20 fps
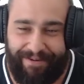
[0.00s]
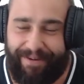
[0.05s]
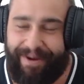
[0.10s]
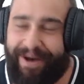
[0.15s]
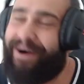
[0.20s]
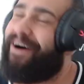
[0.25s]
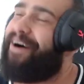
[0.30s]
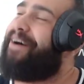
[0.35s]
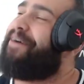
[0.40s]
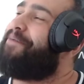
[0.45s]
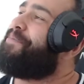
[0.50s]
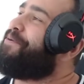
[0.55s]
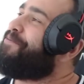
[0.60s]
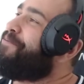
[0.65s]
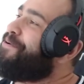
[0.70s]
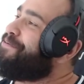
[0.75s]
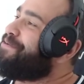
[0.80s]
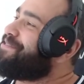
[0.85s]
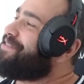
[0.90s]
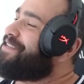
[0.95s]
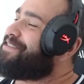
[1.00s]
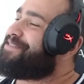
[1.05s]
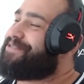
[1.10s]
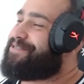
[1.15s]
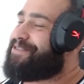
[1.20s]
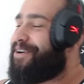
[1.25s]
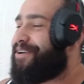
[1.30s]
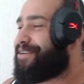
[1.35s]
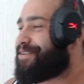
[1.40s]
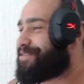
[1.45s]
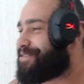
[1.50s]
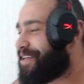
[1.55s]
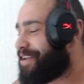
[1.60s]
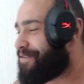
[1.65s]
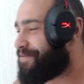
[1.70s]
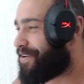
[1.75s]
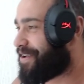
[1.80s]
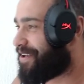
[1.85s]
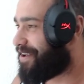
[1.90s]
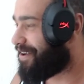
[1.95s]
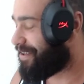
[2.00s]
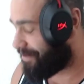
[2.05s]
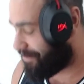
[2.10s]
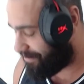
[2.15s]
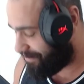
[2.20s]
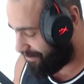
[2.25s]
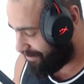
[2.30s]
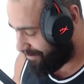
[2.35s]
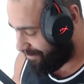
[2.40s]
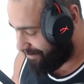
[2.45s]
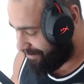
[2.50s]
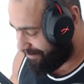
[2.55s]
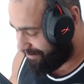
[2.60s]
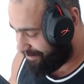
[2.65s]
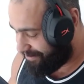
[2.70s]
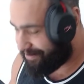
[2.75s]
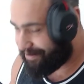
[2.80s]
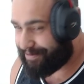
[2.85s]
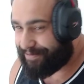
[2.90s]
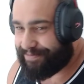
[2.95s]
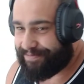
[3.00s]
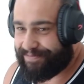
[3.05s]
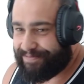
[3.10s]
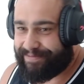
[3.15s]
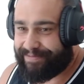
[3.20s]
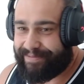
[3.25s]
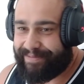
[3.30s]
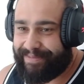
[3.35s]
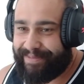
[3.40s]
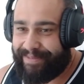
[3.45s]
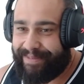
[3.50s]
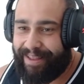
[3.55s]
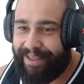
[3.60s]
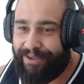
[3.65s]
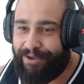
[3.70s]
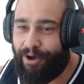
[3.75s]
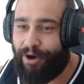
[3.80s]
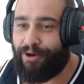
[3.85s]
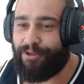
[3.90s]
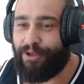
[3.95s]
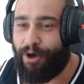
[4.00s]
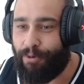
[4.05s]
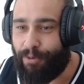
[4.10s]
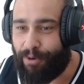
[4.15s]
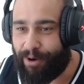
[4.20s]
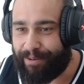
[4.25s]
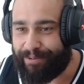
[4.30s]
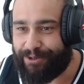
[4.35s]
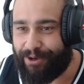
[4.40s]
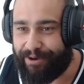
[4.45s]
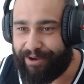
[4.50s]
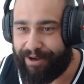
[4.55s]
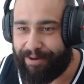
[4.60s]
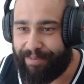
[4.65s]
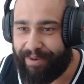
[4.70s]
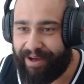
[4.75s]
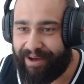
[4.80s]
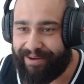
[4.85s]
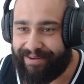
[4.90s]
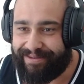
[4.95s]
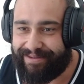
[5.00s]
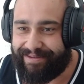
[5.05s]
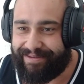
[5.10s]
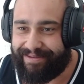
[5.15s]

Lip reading: Oh, but what was that song? Son of a gun. Y'all know what I'm talking about.